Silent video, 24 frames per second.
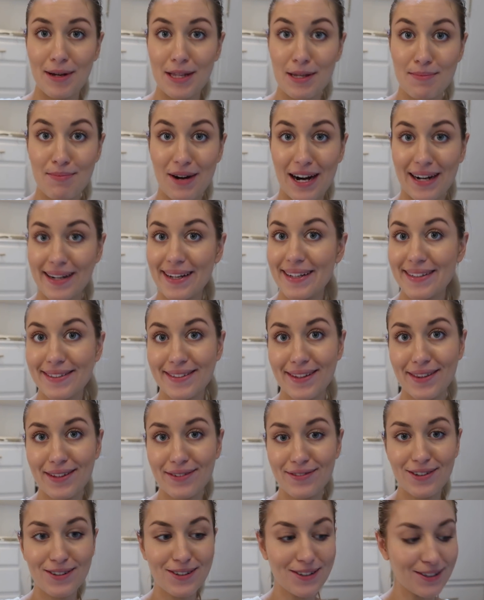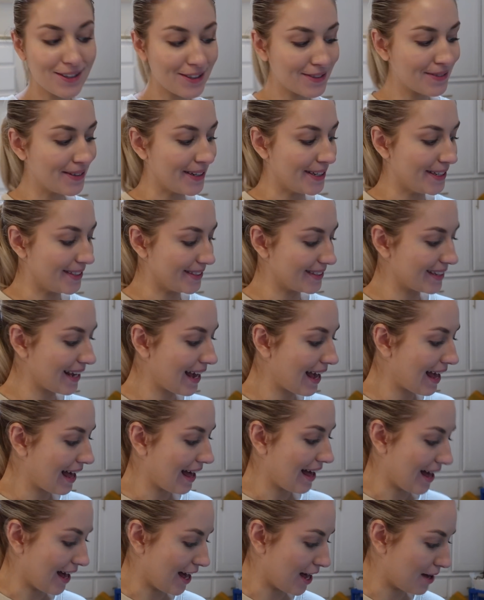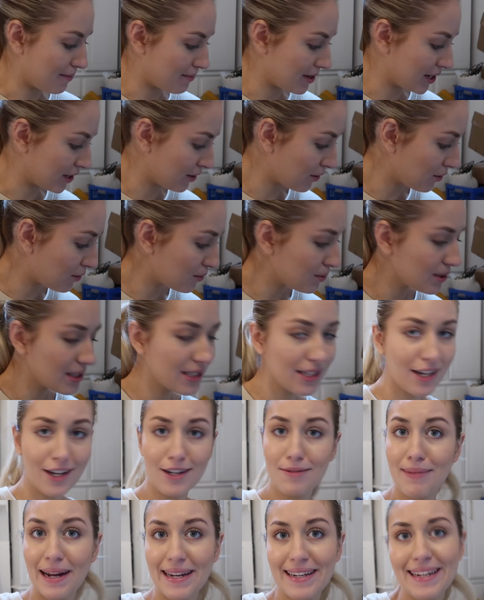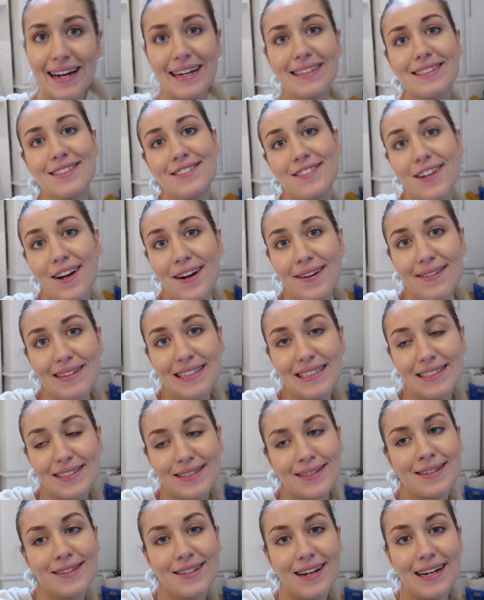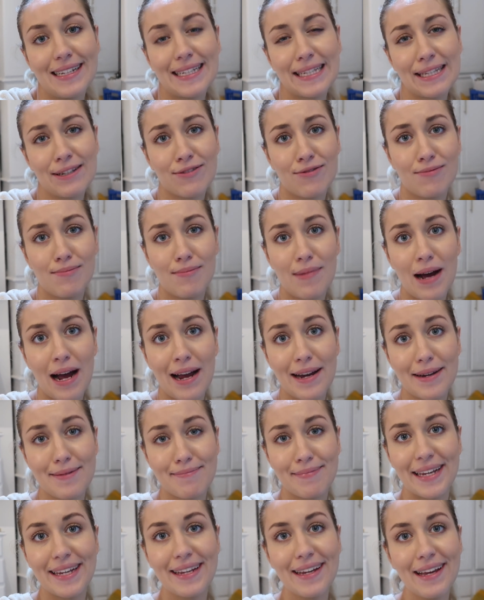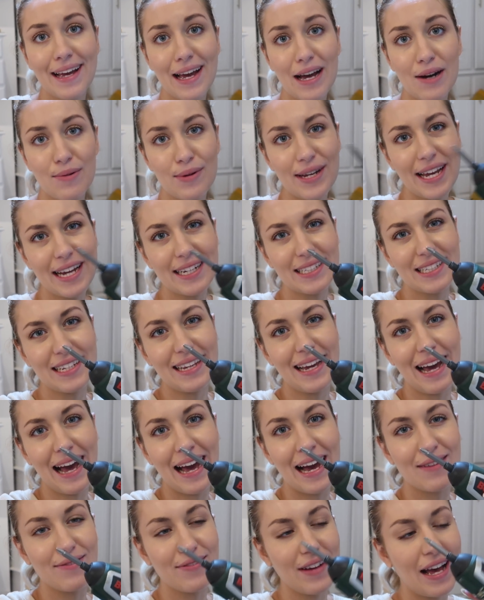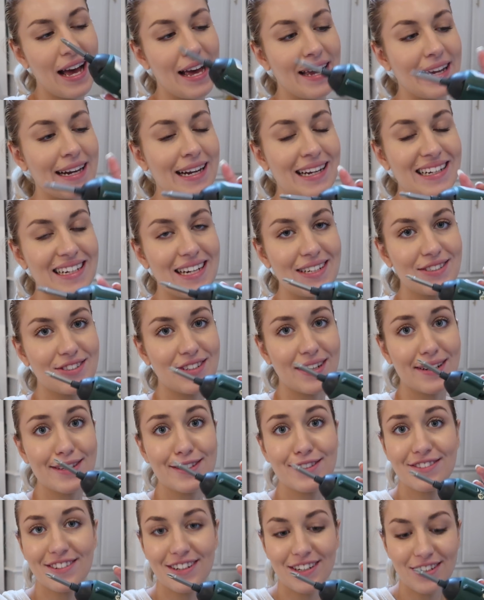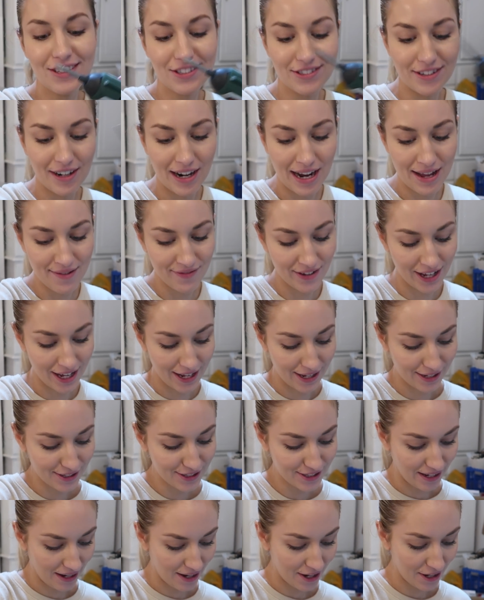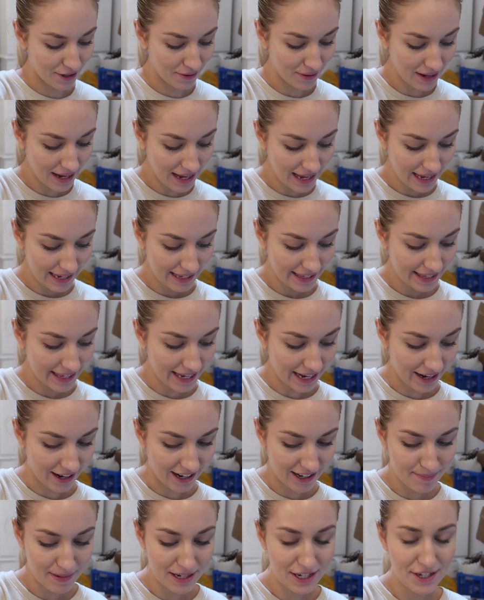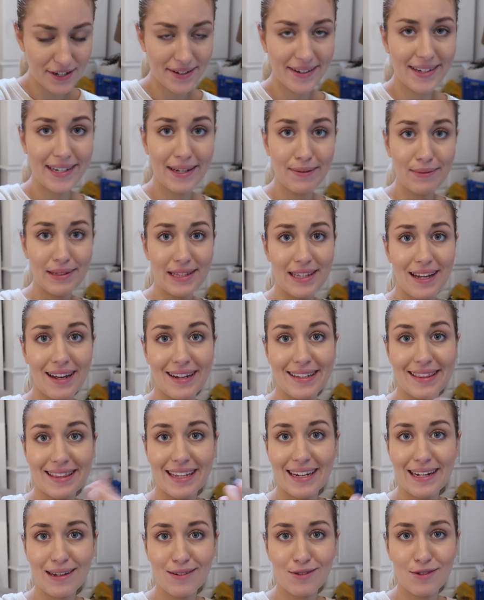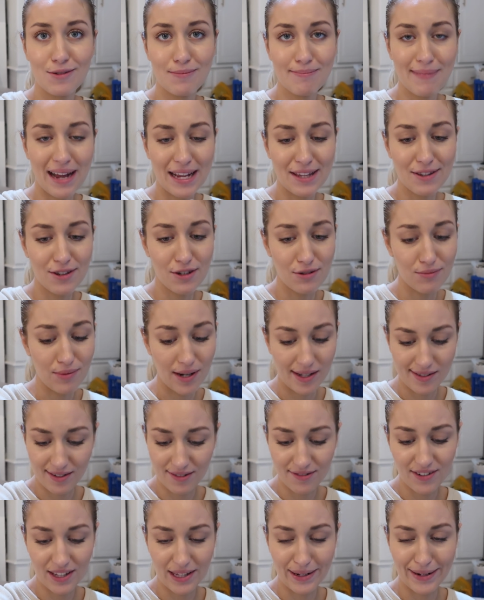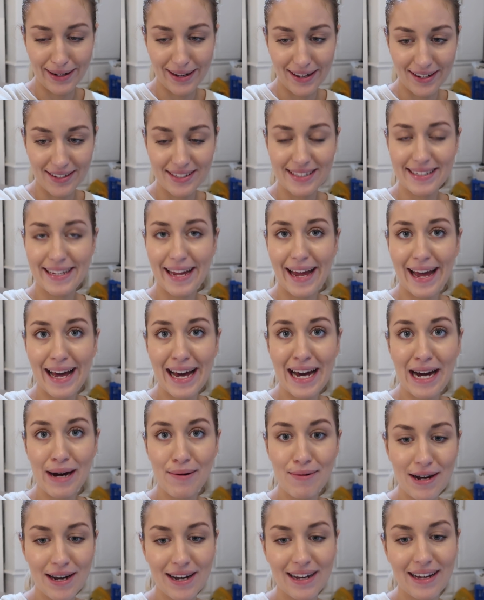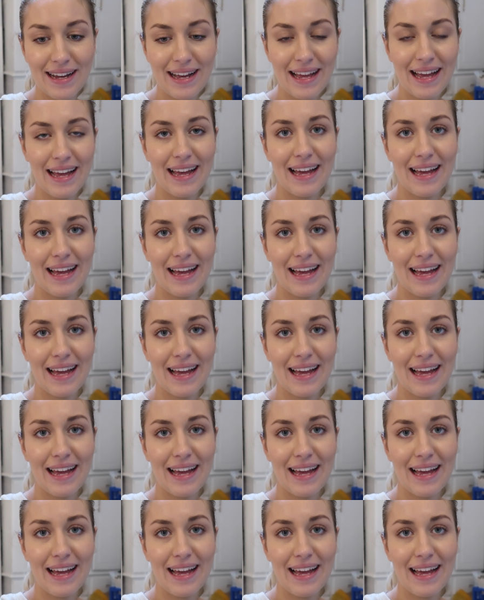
put the brackets on the four corners. And also my dad has only just decided to remind me we actually have an electric screwdriver. So yeah, I've been doing it with like the little manual one for the last hour,